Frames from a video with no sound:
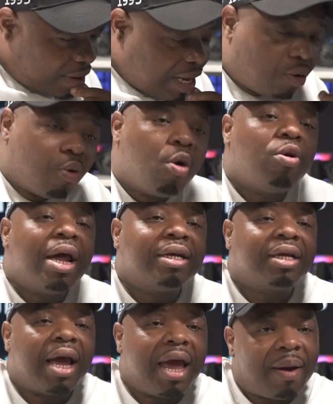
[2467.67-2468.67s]
his
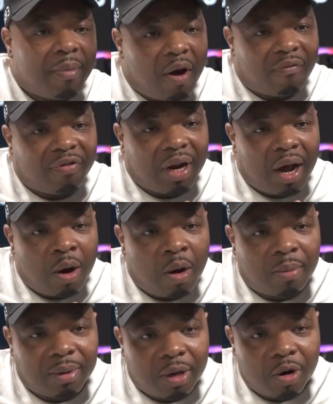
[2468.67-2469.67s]
Rolex came off at
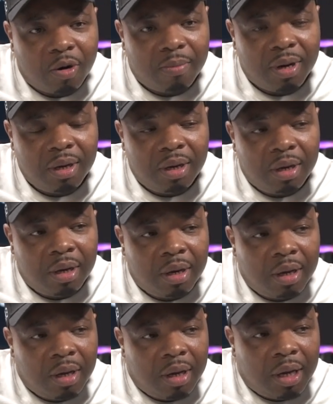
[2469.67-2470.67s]
home, you hear me?
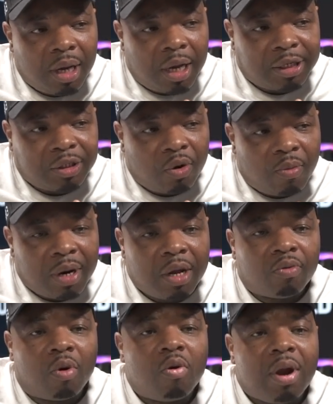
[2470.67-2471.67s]
And so when the
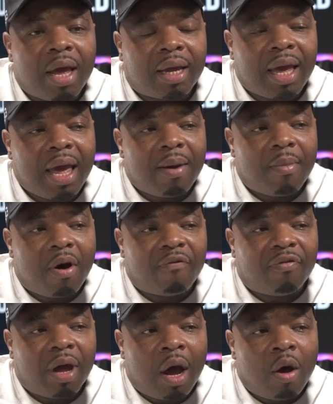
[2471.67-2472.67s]
Rolex came
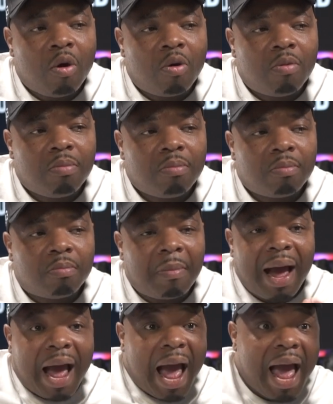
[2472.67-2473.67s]
off at home,
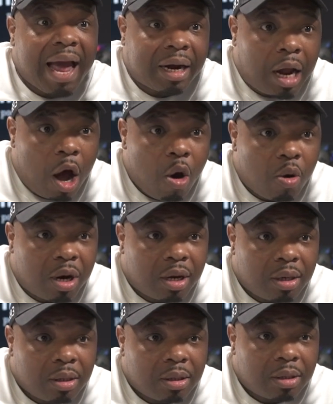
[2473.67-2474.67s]
my eye caught it.
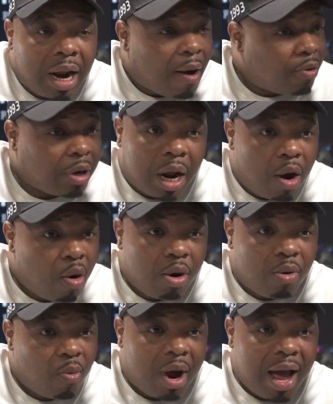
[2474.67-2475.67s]
I was the
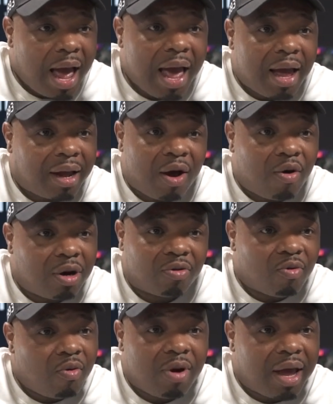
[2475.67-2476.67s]
only one eye caught it
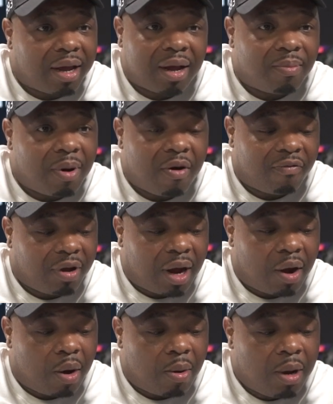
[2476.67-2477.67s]
roller come over and
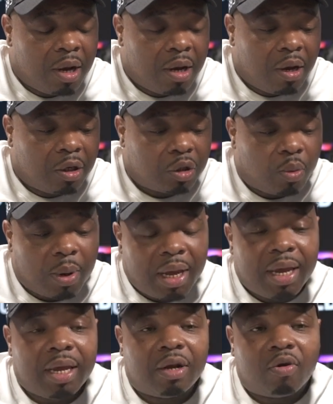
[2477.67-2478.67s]
on. So when it
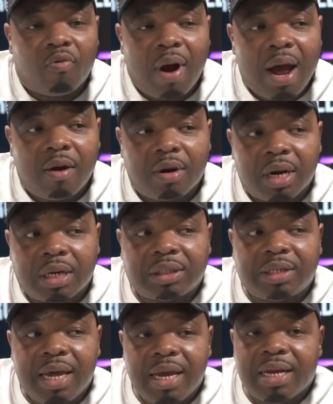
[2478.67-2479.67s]
hit the ground of the
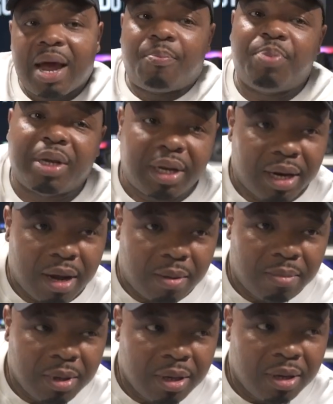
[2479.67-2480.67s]
stage, I picked it
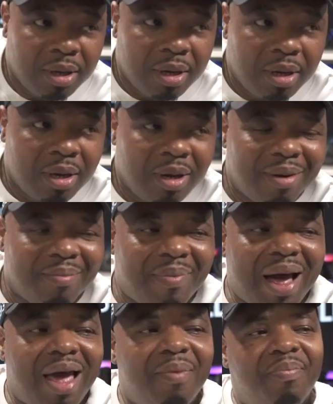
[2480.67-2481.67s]
up.
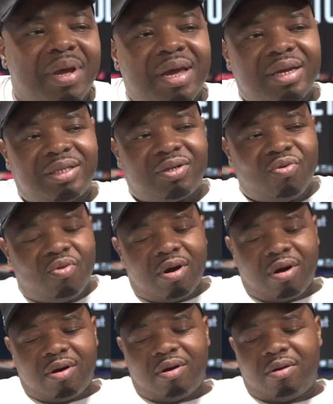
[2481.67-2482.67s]
My thing so
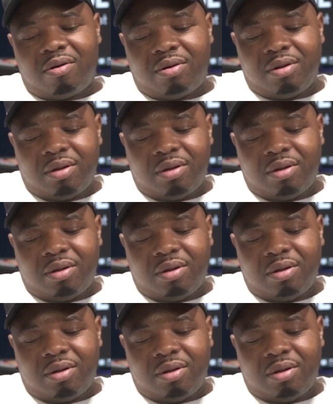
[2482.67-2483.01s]
uh